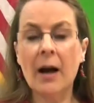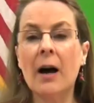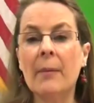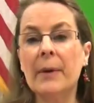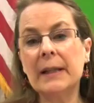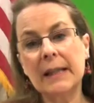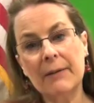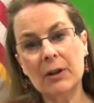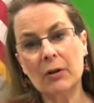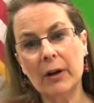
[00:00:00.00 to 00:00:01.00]
A
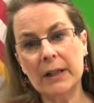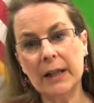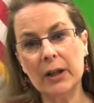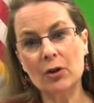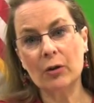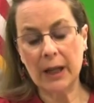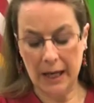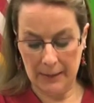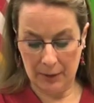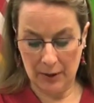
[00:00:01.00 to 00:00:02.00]
7th grade teacher came